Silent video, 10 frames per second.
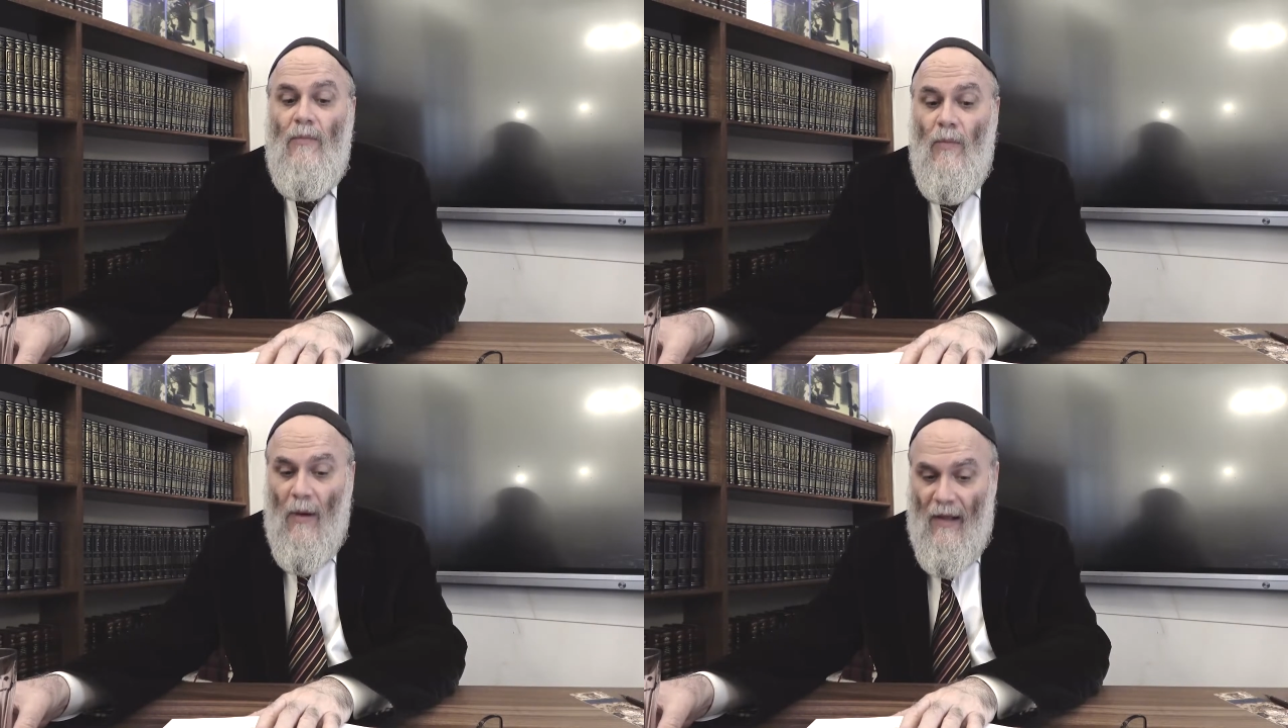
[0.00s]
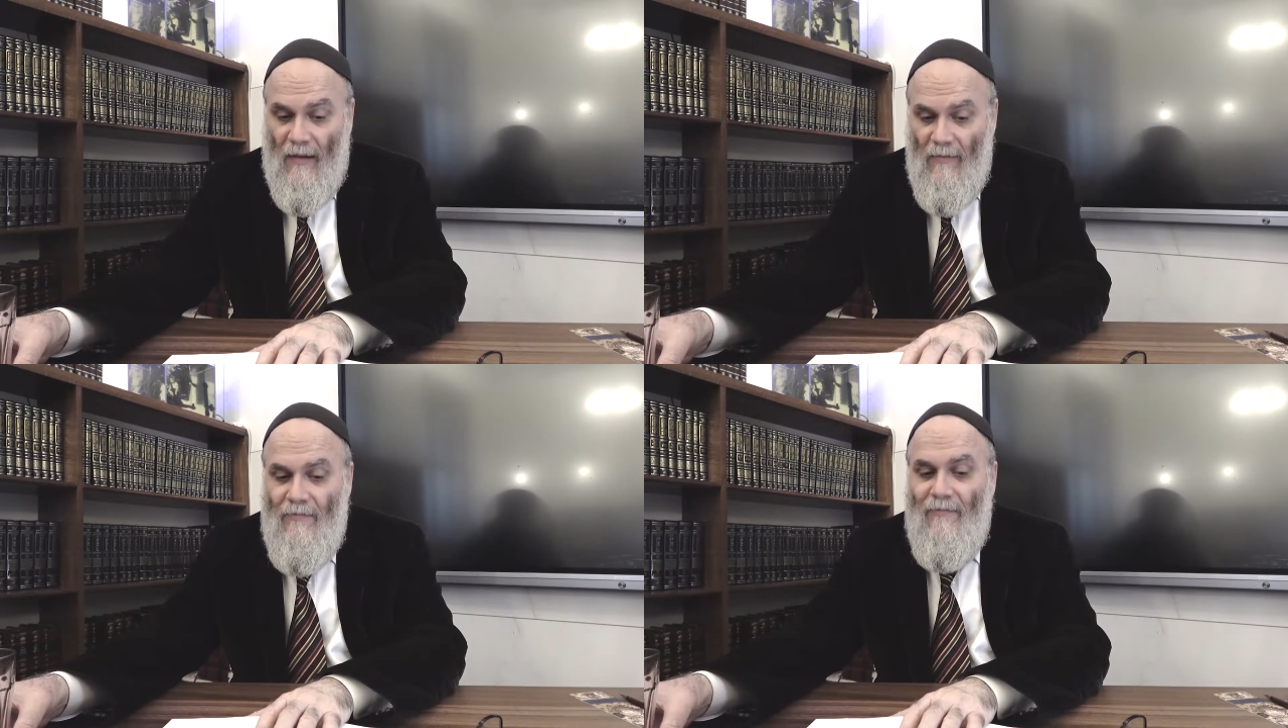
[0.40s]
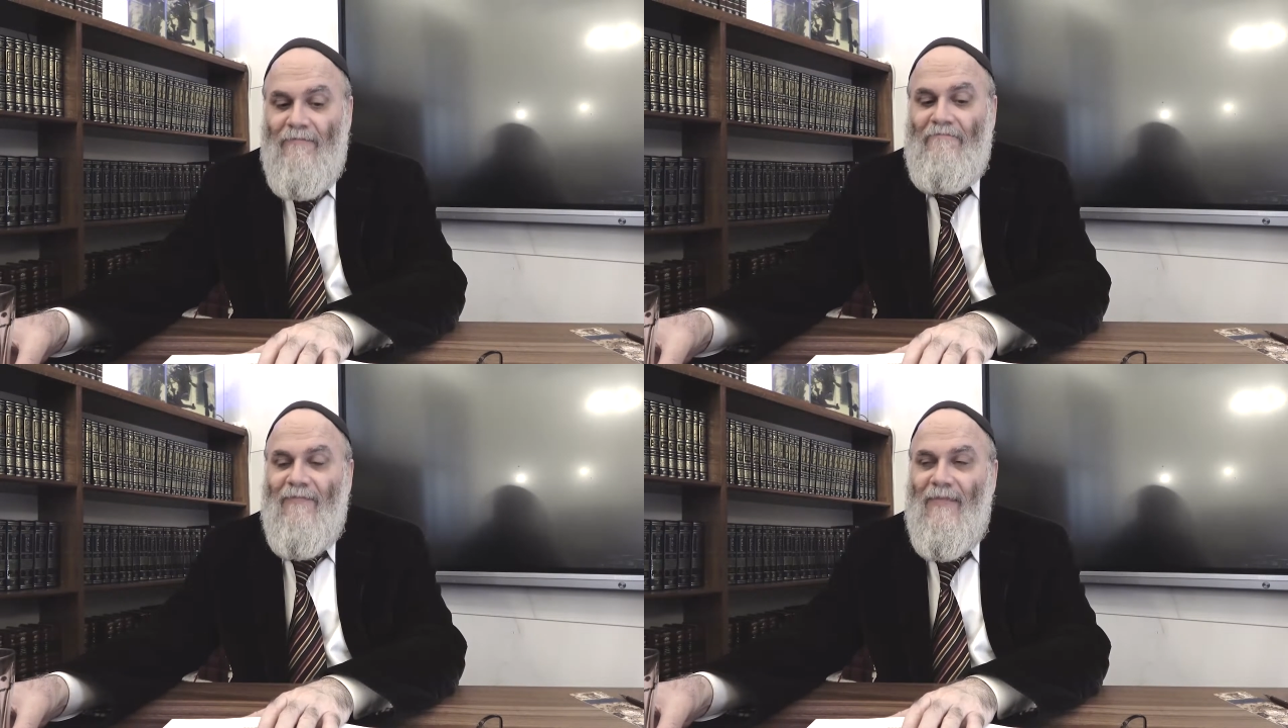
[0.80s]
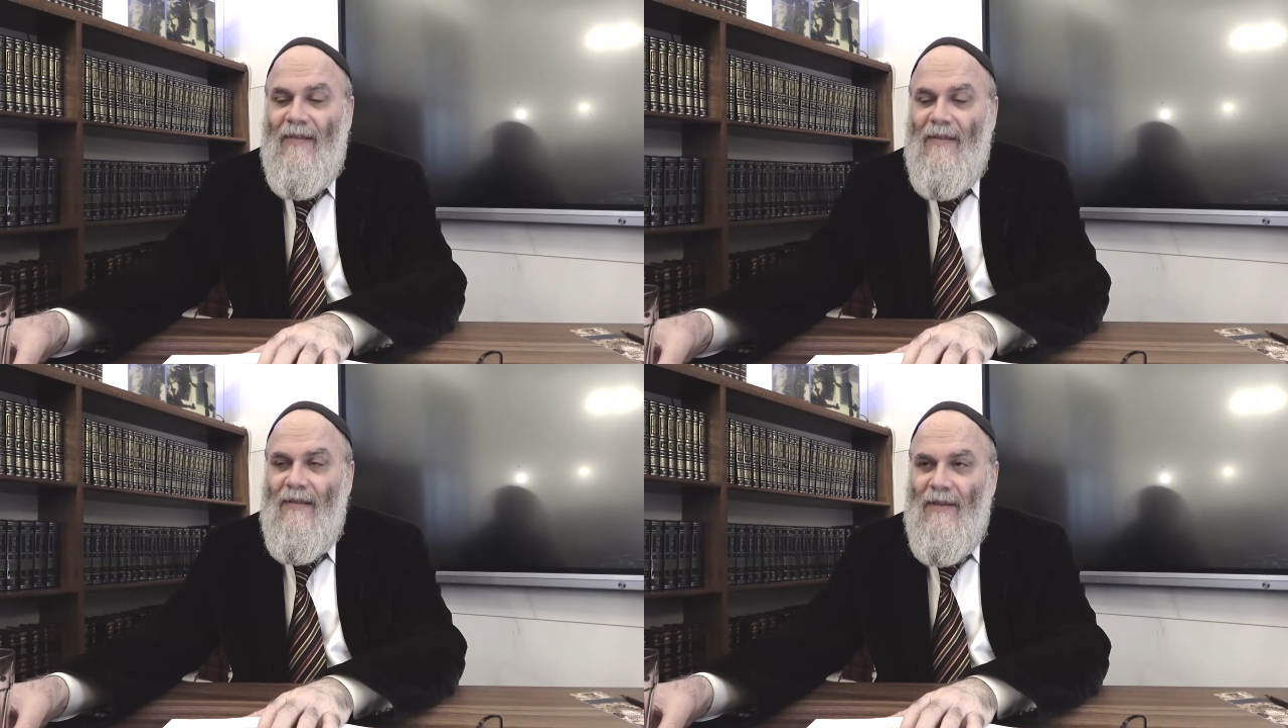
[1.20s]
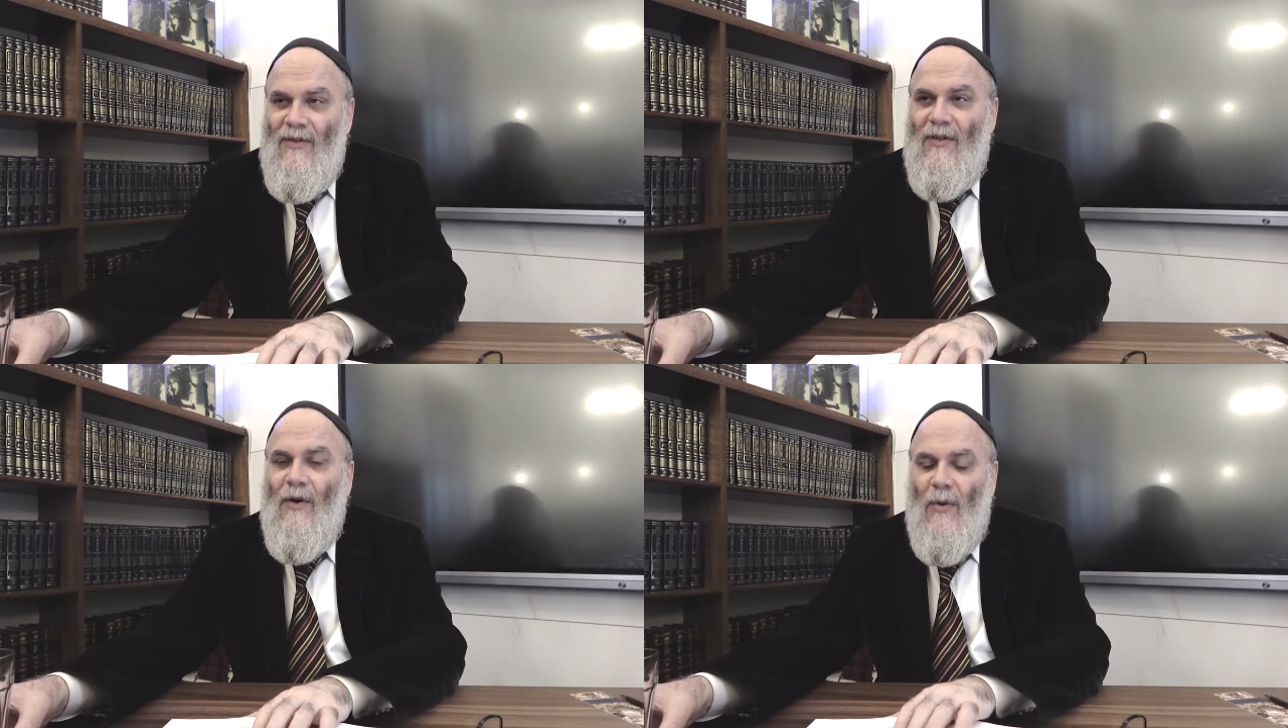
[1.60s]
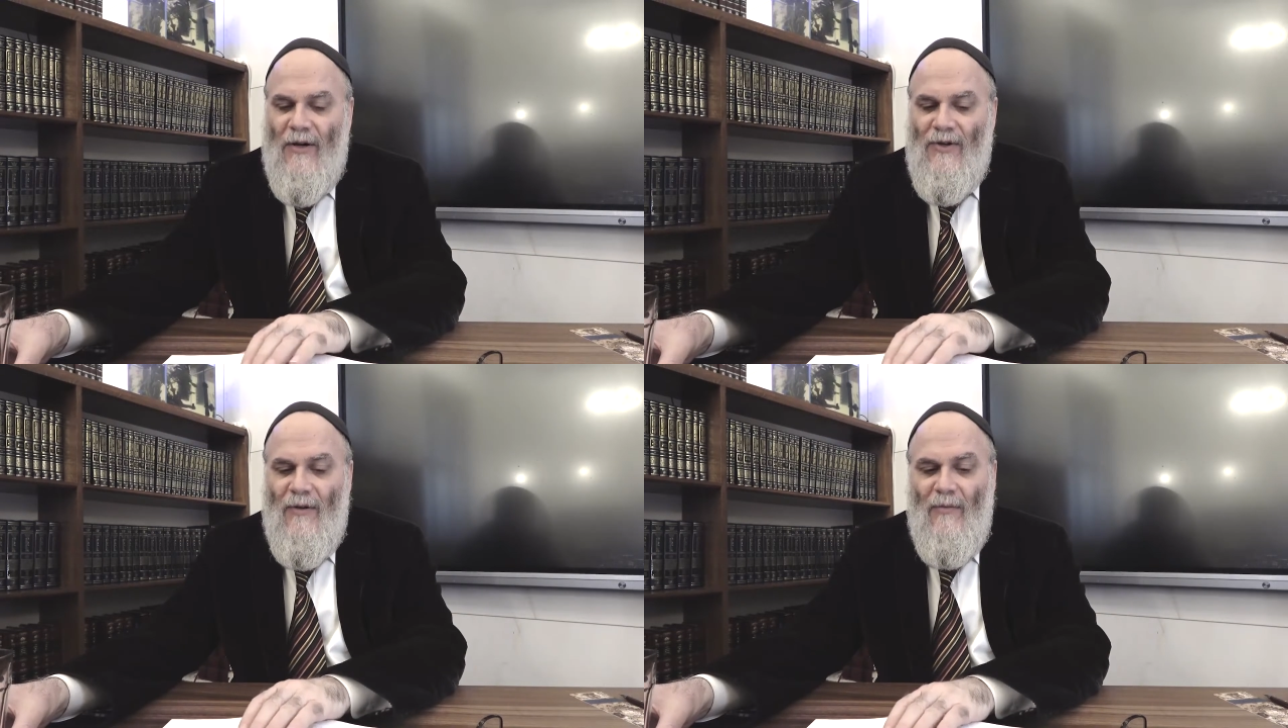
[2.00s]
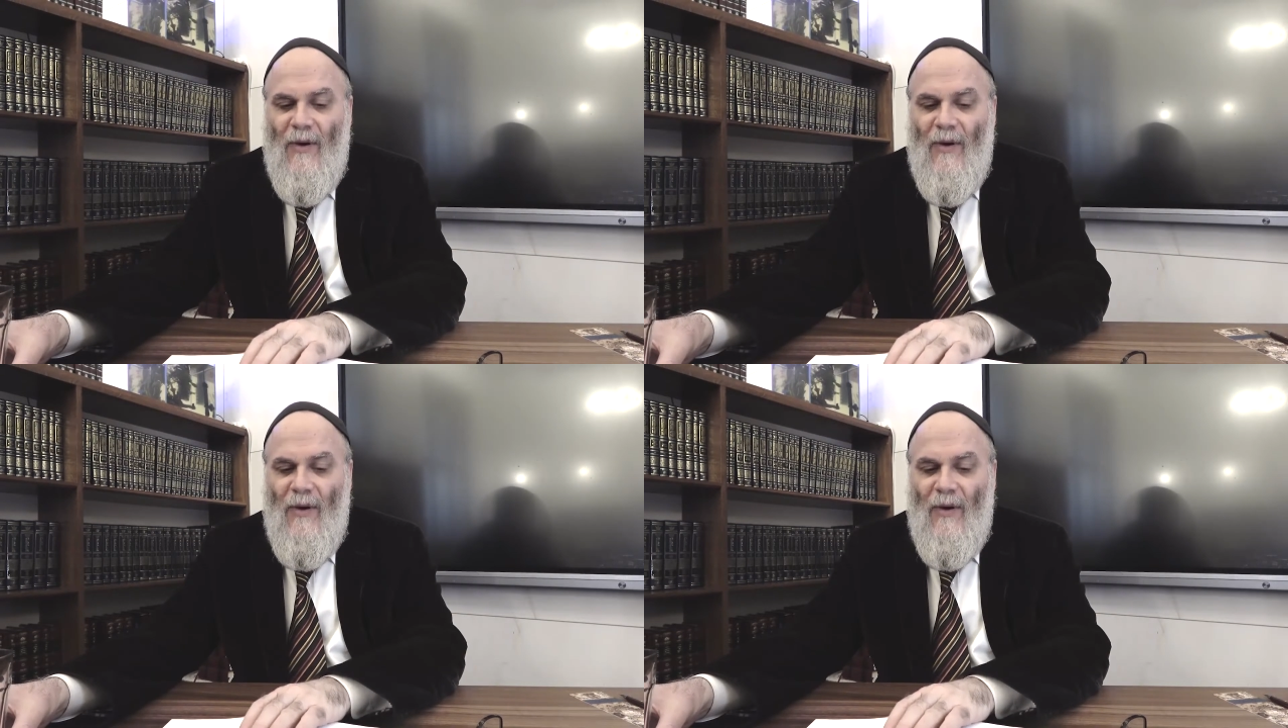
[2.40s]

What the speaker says: Well, this is the question.